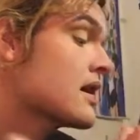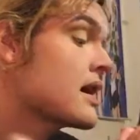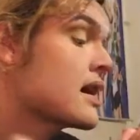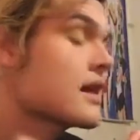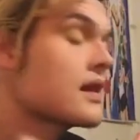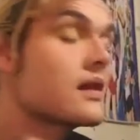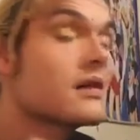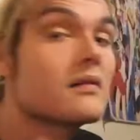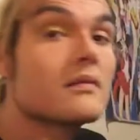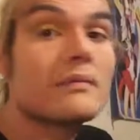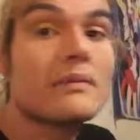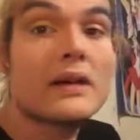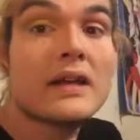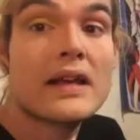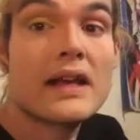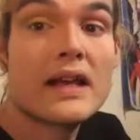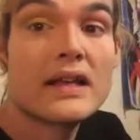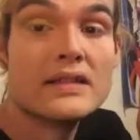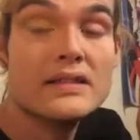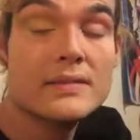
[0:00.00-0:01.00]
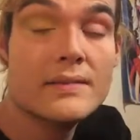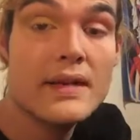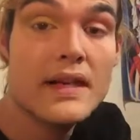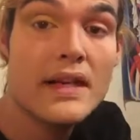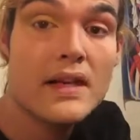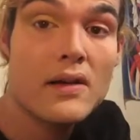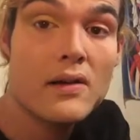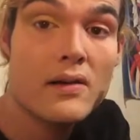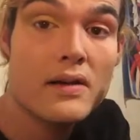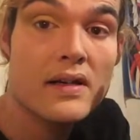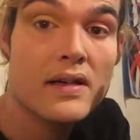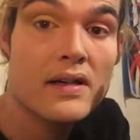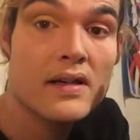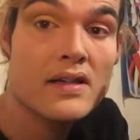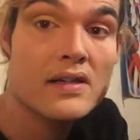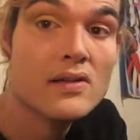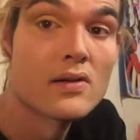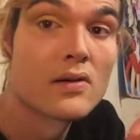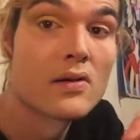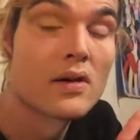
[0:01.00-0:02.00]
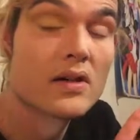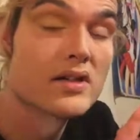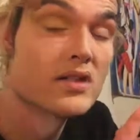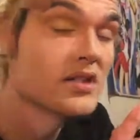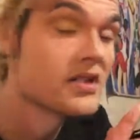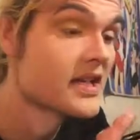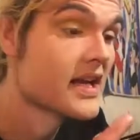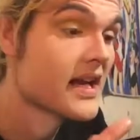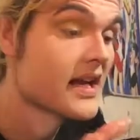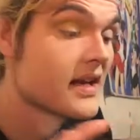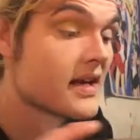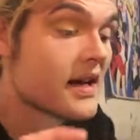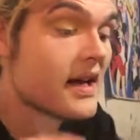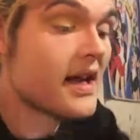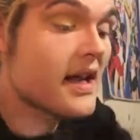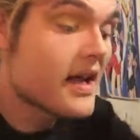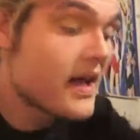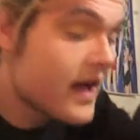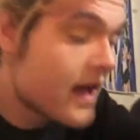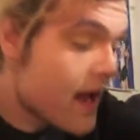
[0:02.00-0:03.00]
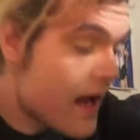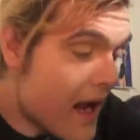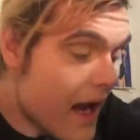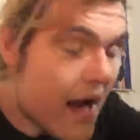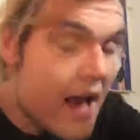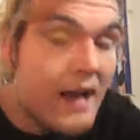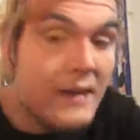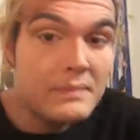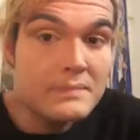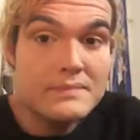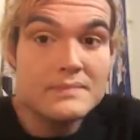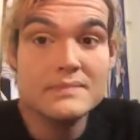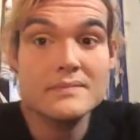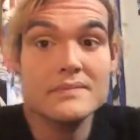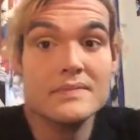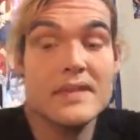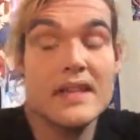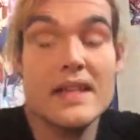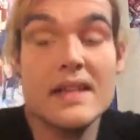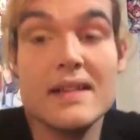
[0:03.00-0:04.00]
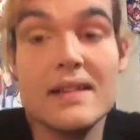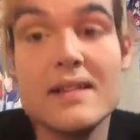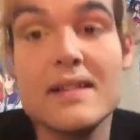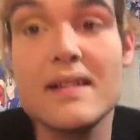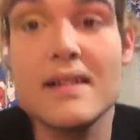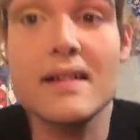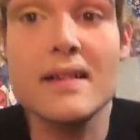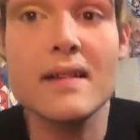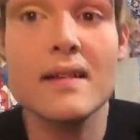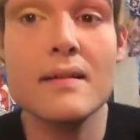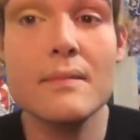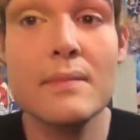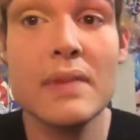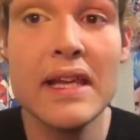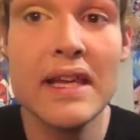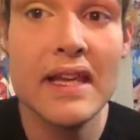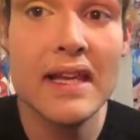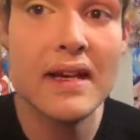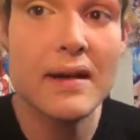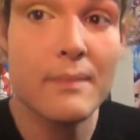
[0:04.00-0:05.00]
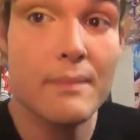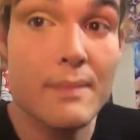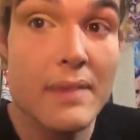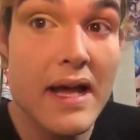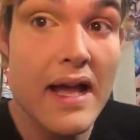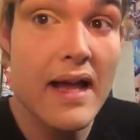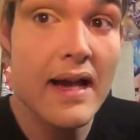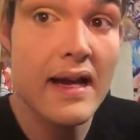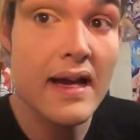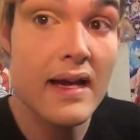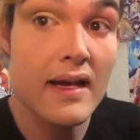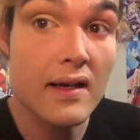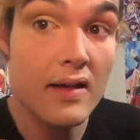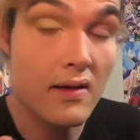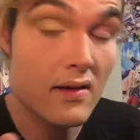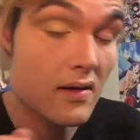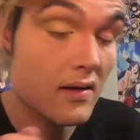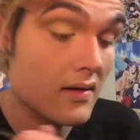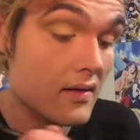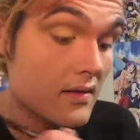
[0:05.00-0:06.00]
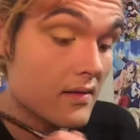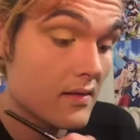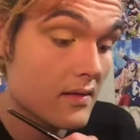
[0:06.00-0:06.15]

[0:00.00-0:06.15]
yellow, but next I'm gonna go into this orange shade. I'm being in a bad angle.